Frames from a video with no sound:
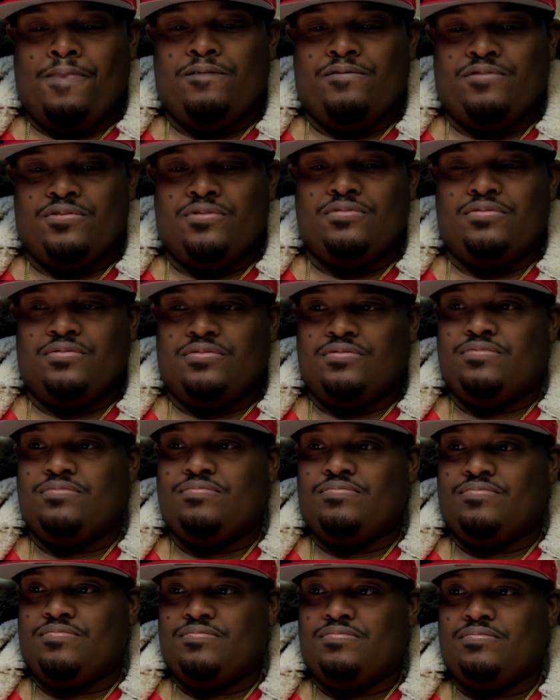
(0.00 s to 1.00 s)
And
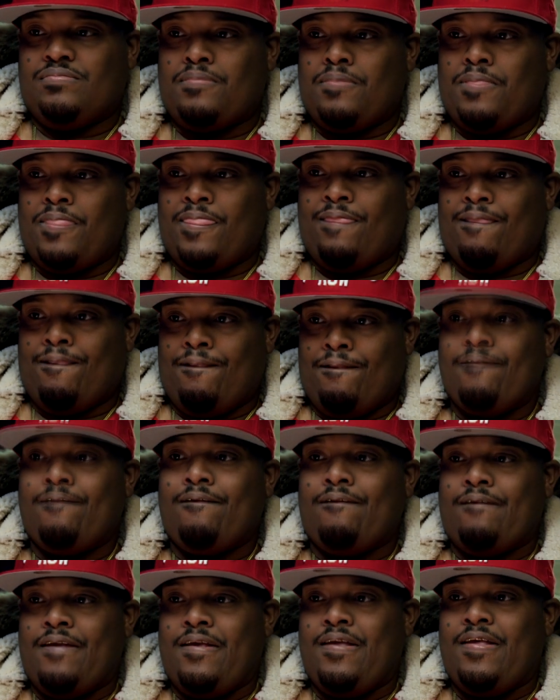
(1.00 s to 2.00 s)
you from Brooklyn.
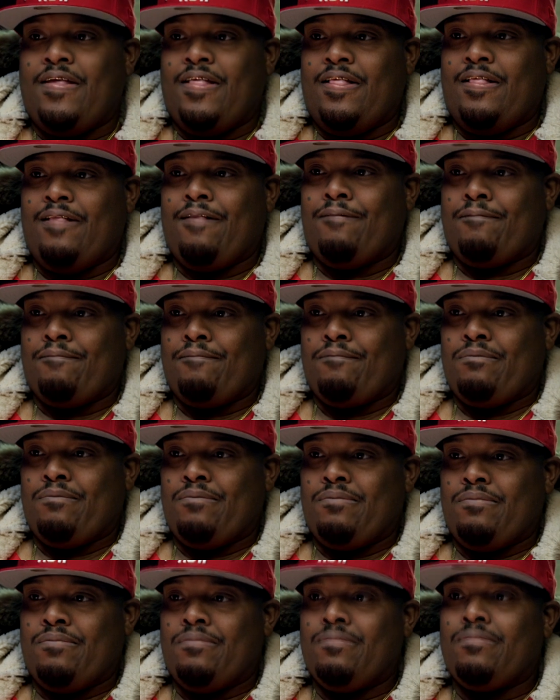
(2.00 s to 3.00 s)
Right now you rap in
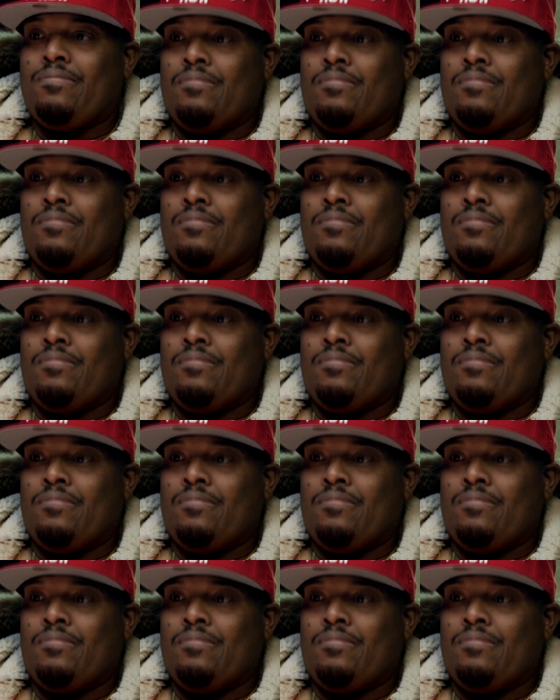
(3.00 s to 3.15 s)
Brooklyn,